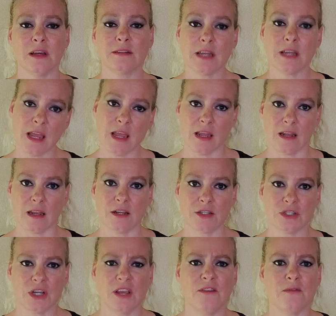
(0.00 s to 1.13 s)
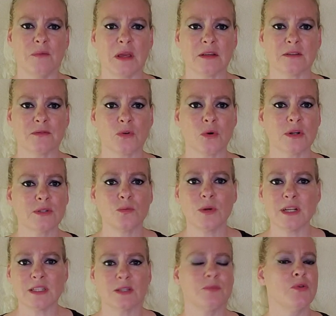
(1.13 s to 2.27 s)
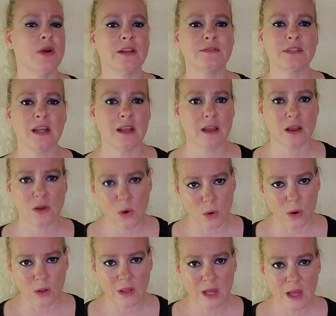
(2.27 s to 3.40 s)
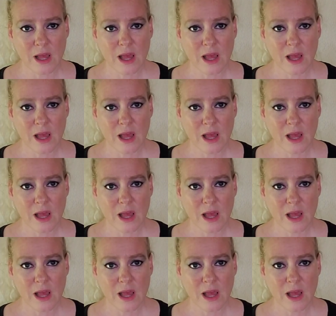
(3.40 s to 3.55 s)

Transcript: attain and achieve because of course what is the point of setting a goal